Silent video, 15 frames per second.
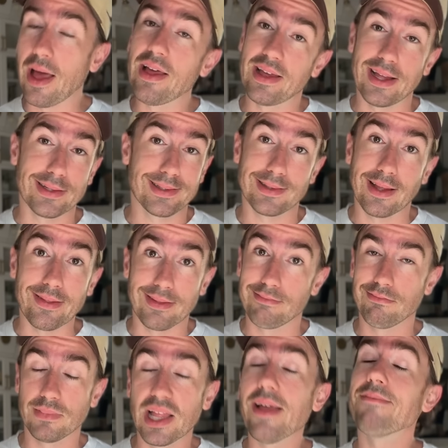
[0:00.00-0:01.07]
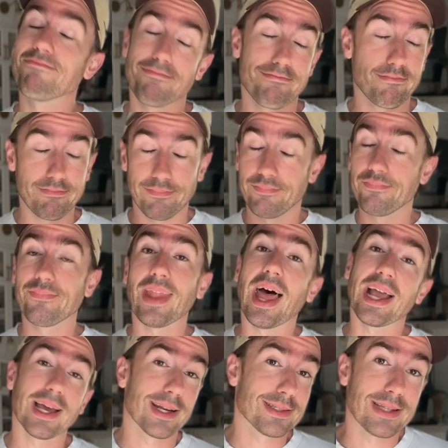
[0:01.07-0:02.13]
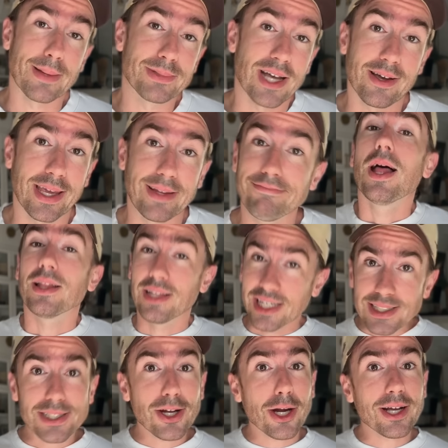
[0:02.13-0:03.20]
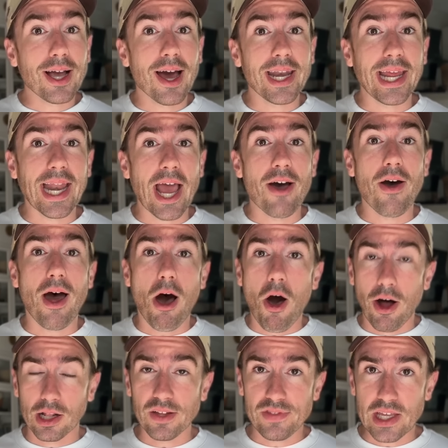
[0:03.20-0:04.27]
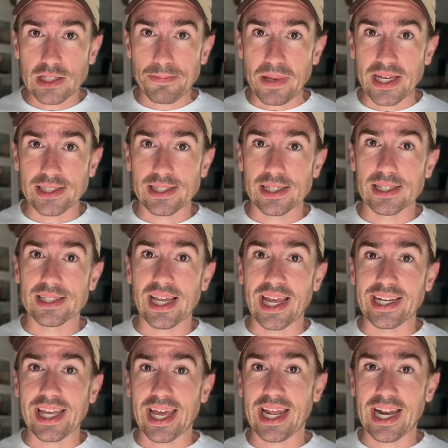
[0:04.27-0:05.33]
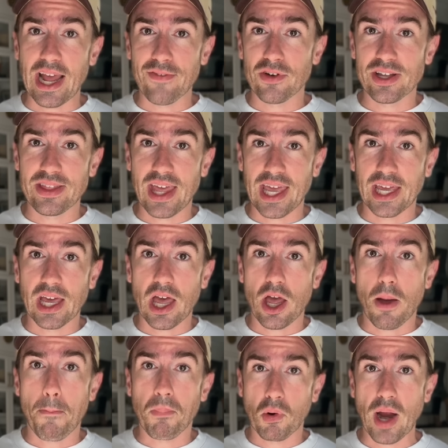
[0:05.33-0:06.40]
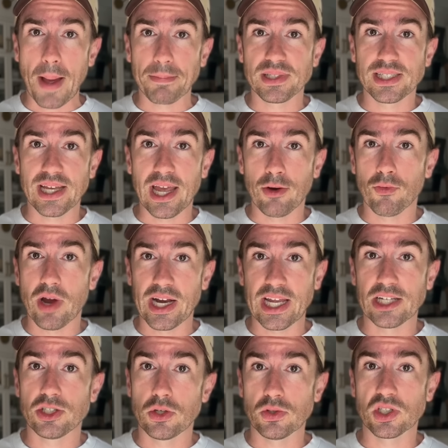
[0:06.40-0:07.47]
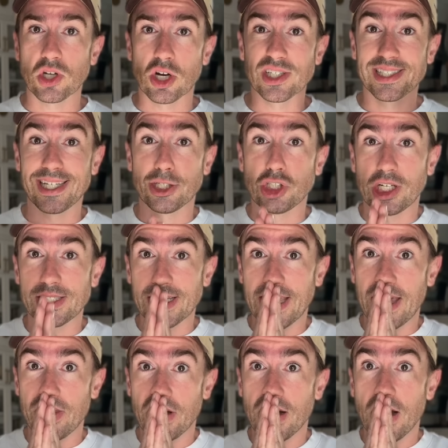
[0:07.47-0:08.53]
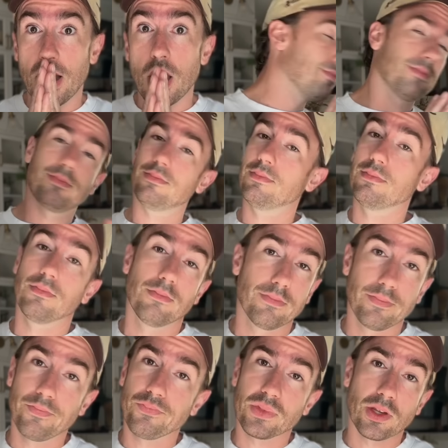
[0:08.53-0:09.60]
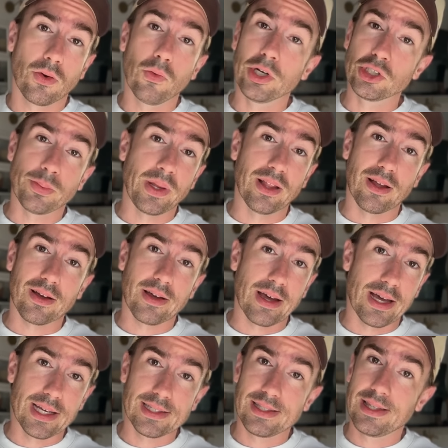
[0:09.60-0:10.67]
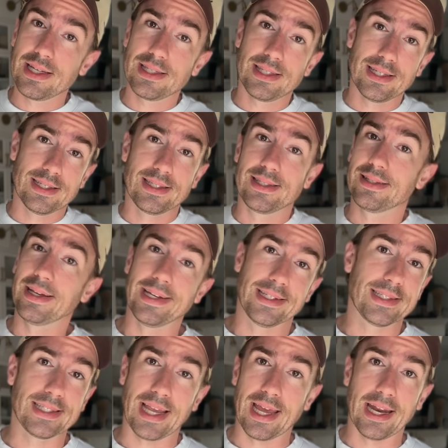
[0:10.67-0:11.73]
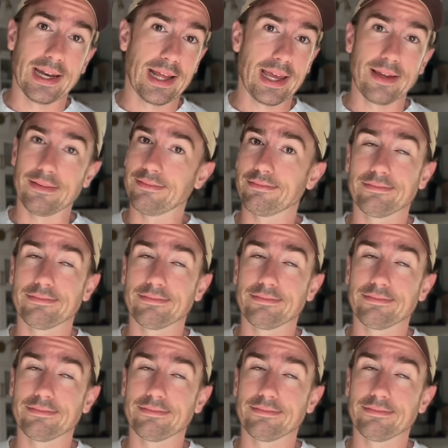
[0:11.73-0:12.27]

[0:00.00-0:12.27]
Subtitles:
gotta stop talking. Let's start cutting out all of these pieces and getting everything prepped and ready to start stitching together. Wish me luck, guys. This is insanity.